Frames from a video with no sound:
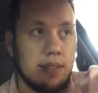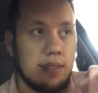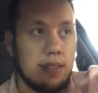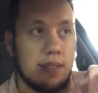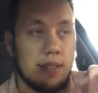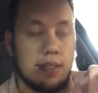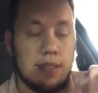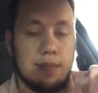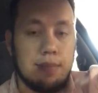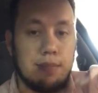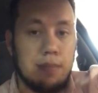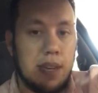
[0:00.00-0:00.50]

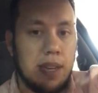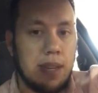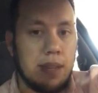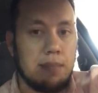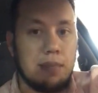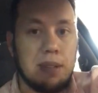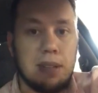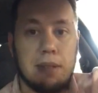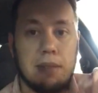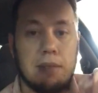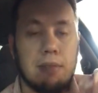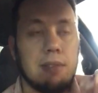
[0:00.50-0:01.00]
Just Mike
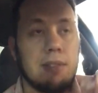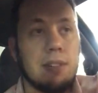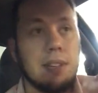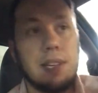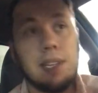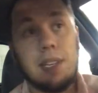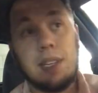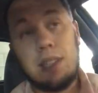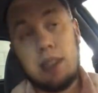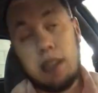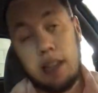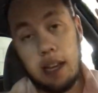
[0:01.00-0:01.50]

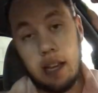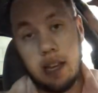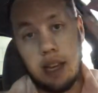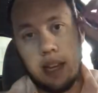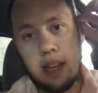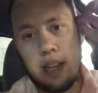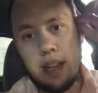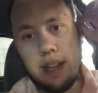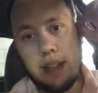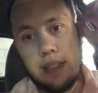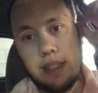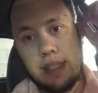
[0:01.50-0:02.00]
McCoy.
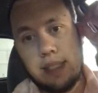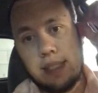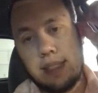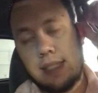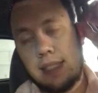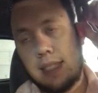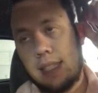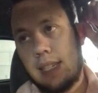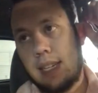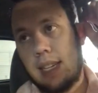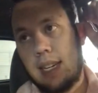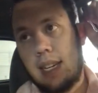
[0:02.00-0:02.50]

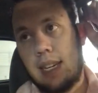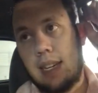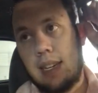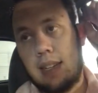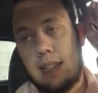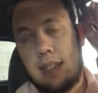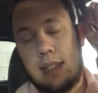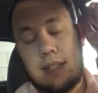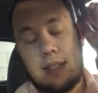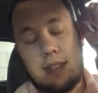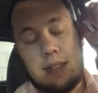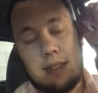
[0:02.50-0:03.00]
God,
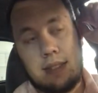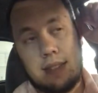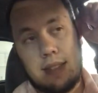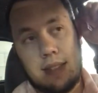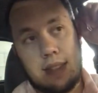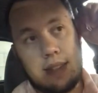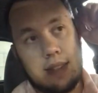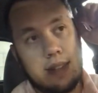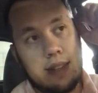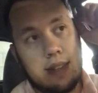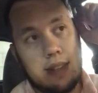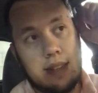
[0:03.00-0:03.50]

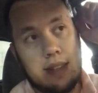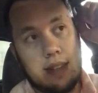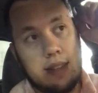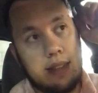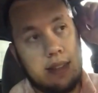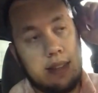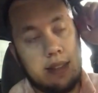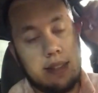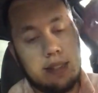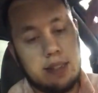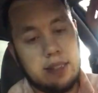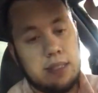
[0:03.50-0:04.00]

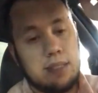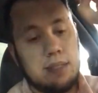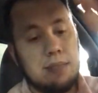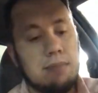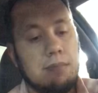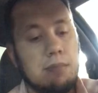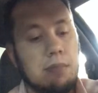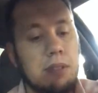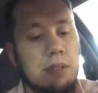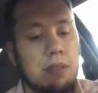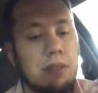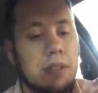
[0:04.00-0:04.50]
he just
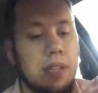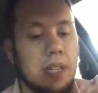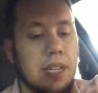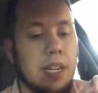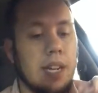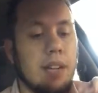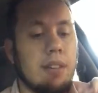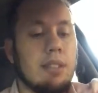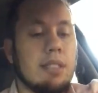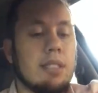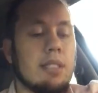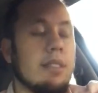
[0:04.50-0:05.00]
ruined
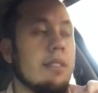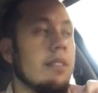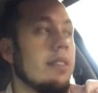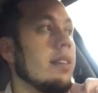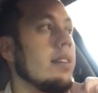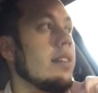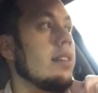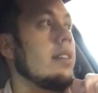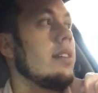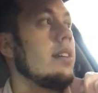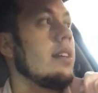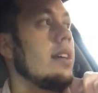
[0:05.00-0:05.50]

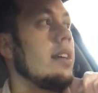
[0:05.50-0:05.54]
Arizona.